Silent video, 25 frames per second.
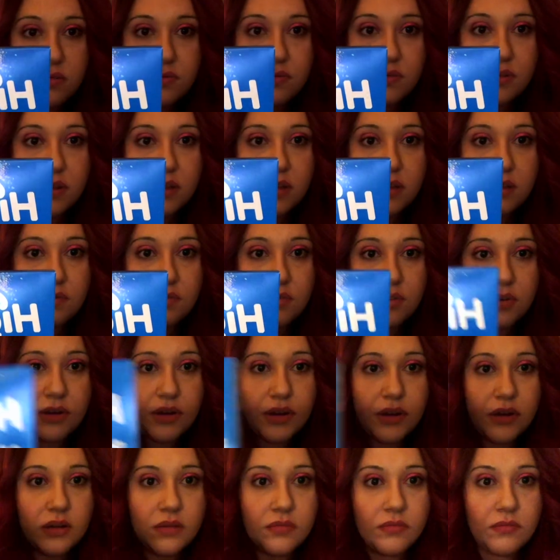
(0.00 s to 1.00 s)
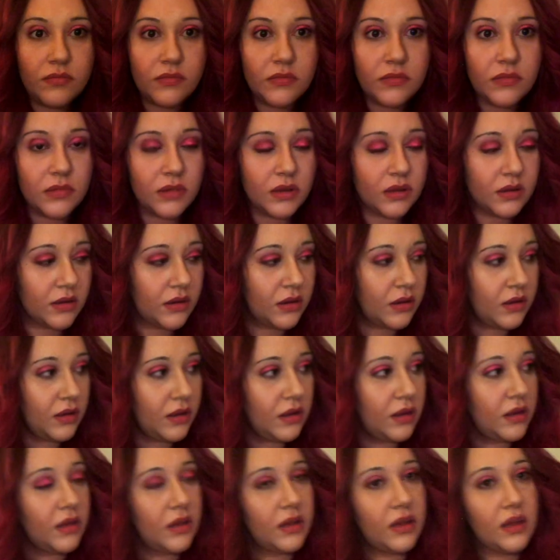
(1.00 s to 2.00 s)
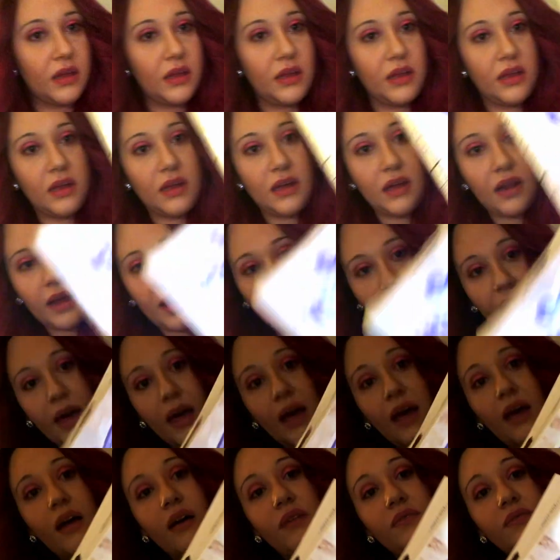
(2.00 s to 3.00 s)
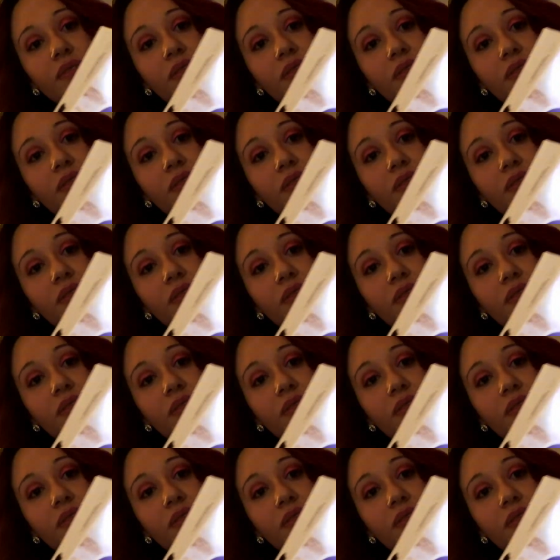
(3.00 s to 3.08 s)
flavor and I have